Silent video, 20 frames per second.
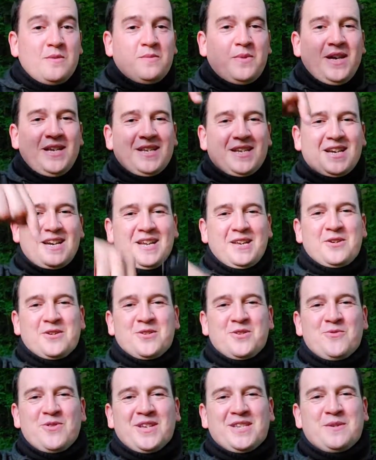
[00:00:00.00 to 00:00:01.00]
Please click
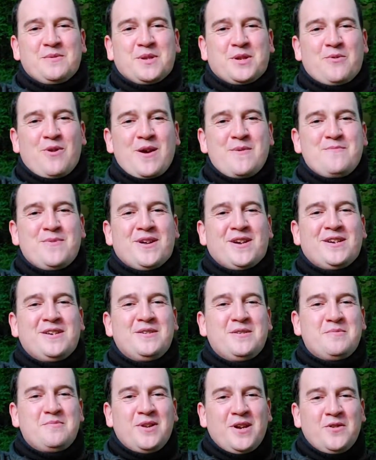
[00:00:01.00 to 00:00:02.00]
on the red subscribe button
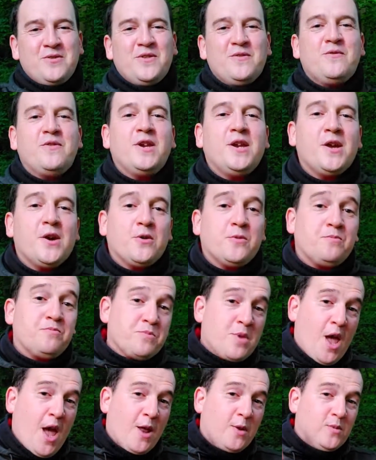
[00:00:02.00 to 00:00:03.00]
below the video.
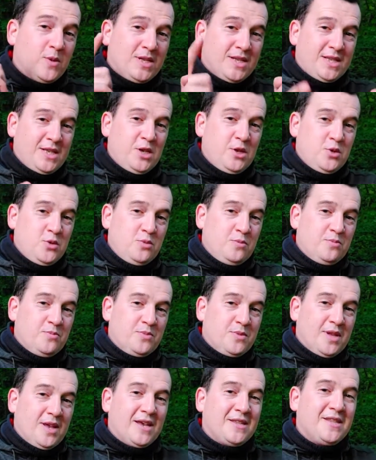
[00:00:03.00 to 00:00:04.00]
And we'll see you
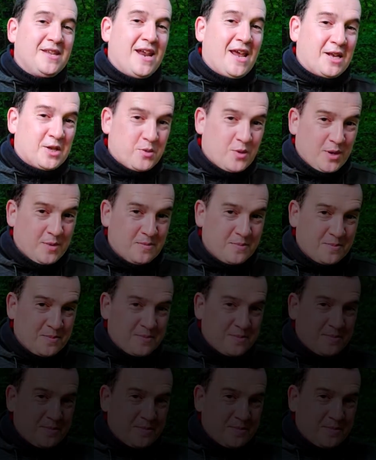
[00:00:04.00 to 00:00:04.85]
in the next one.